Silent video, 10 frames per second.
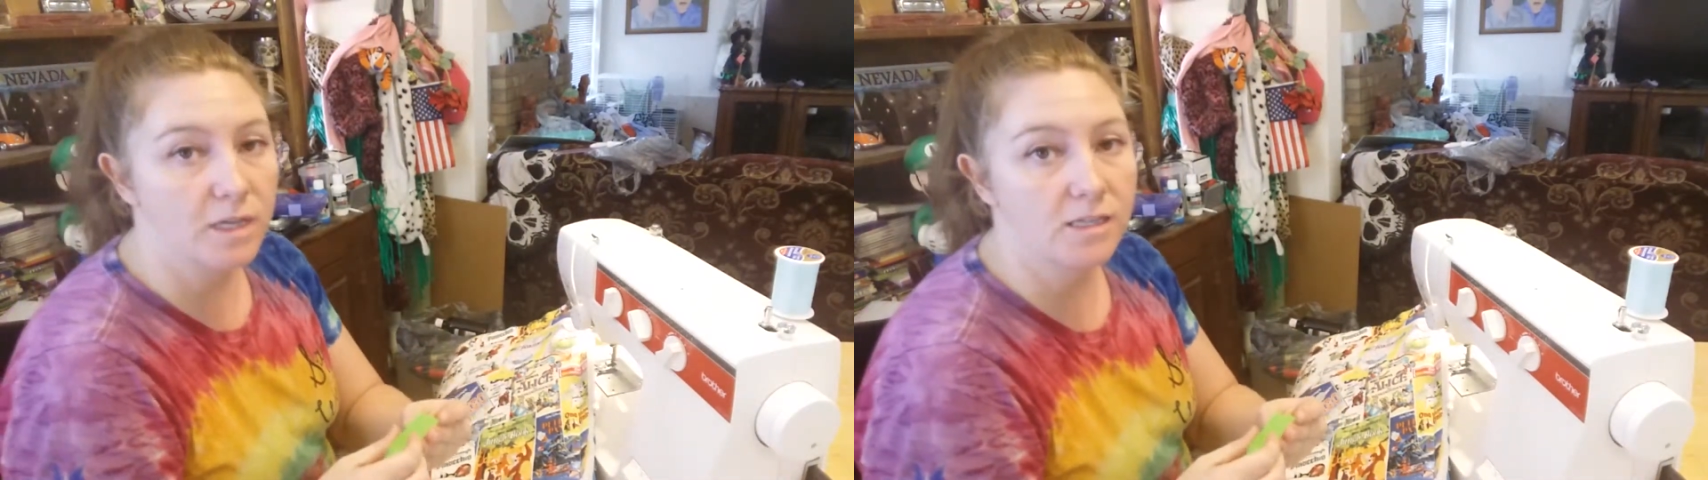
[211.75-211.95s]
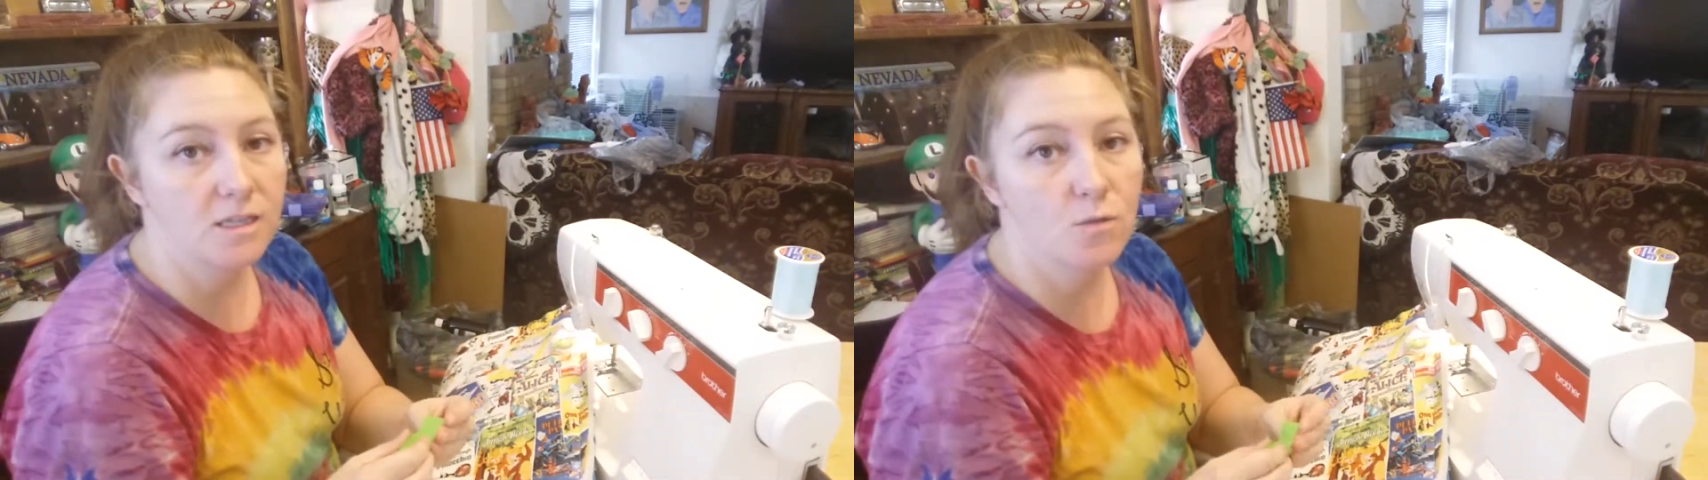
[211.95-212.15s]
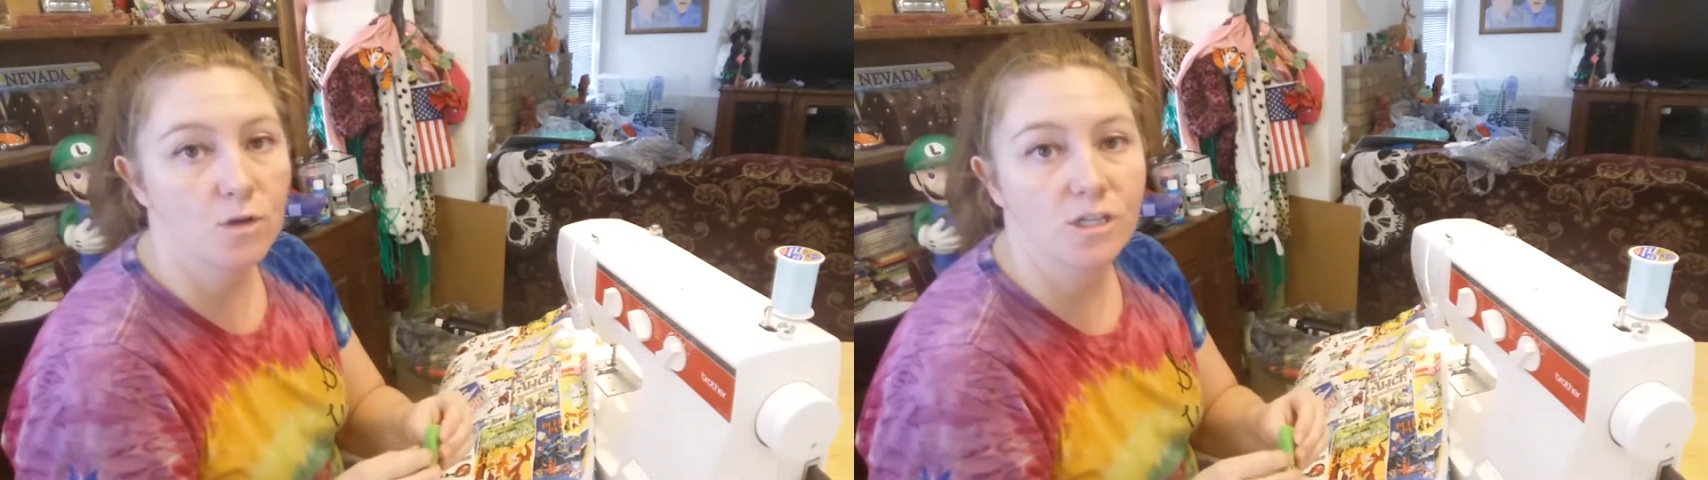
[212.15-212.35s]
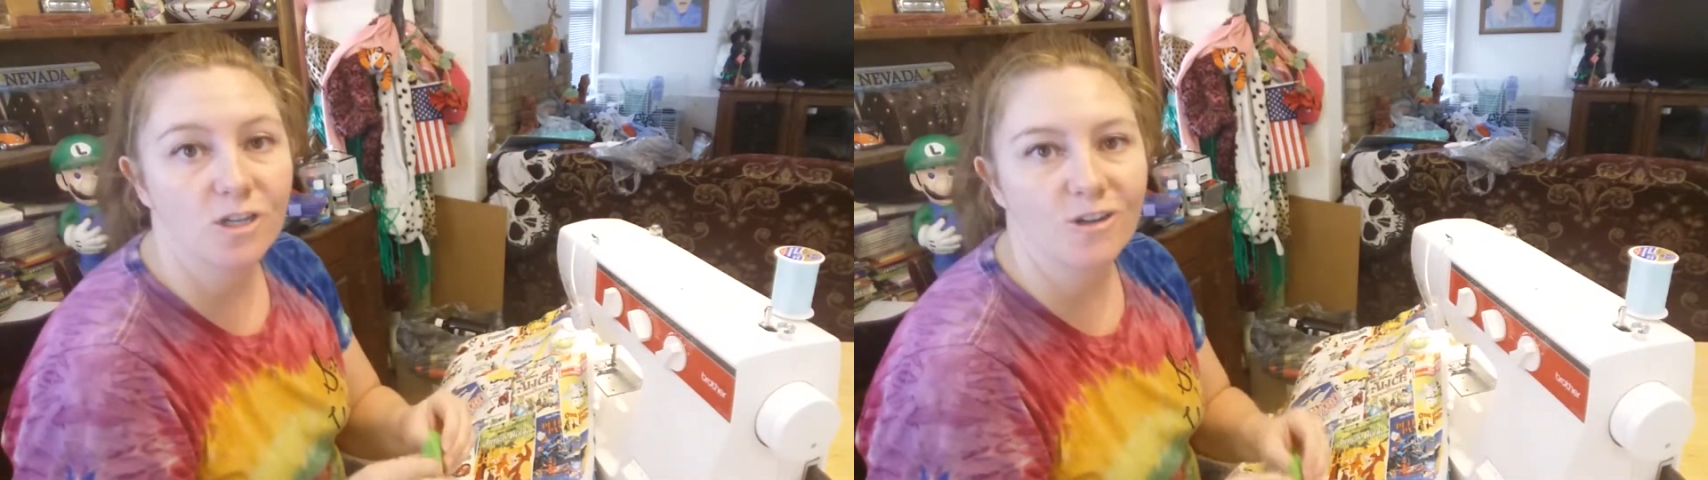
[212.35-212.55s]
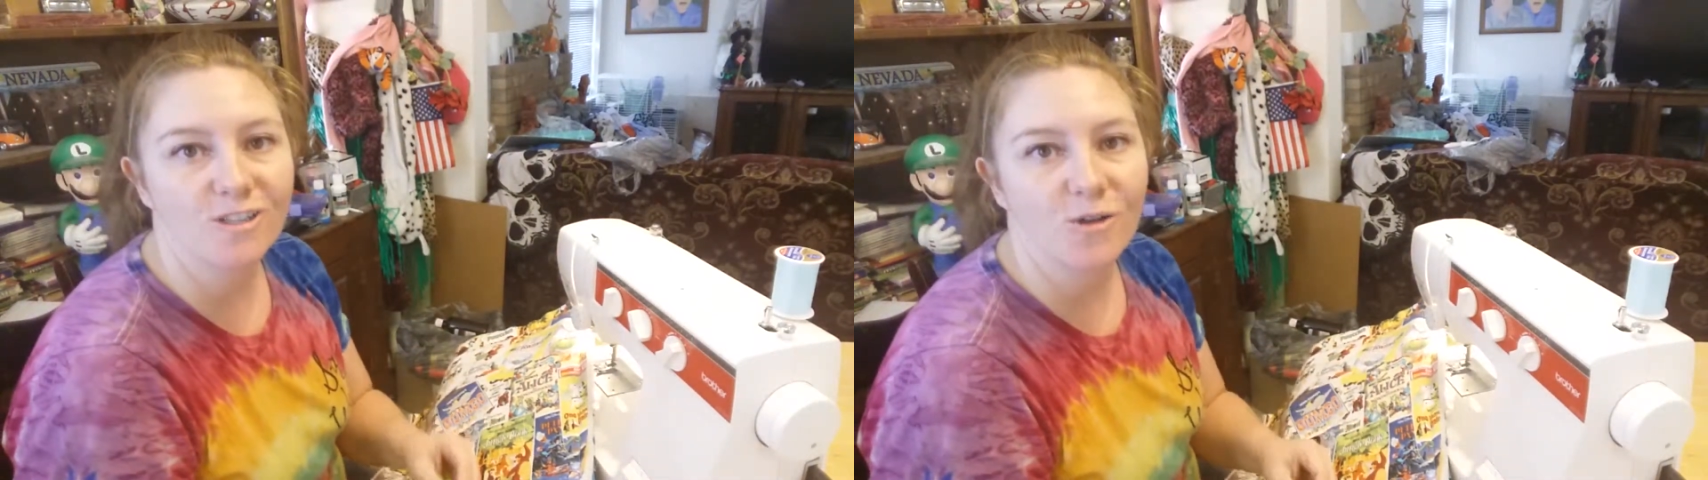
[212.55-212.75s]
place and then we're going to
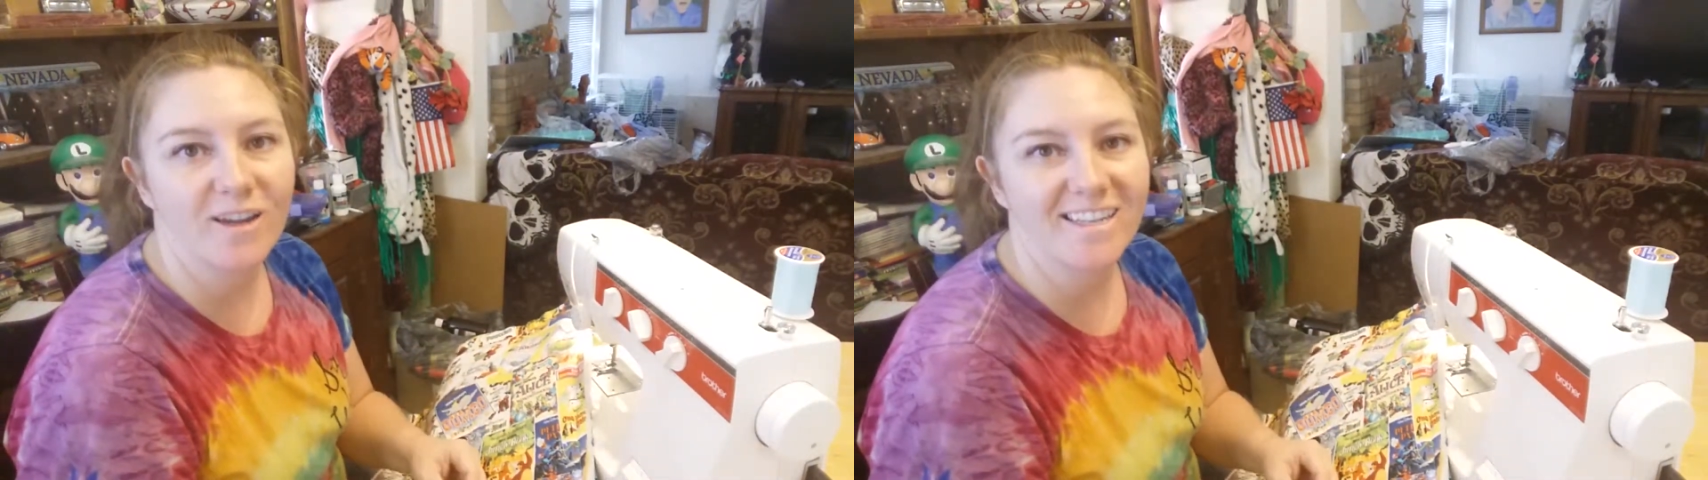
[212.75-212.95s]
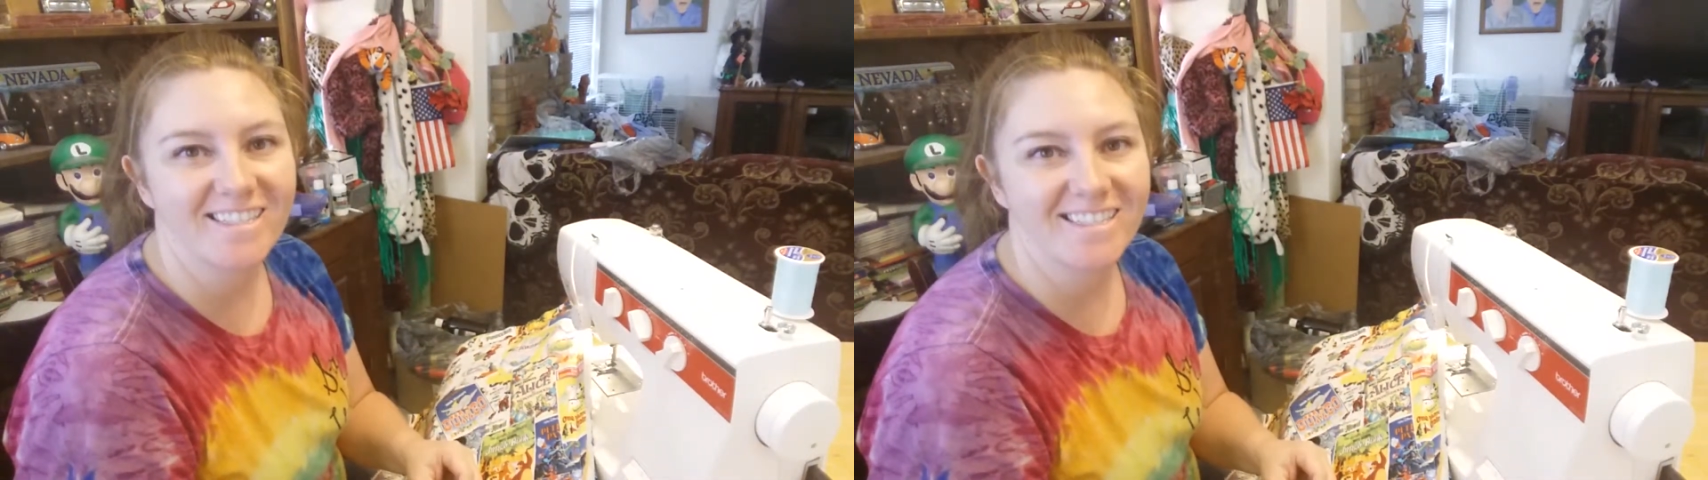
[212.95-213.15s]
start sewing.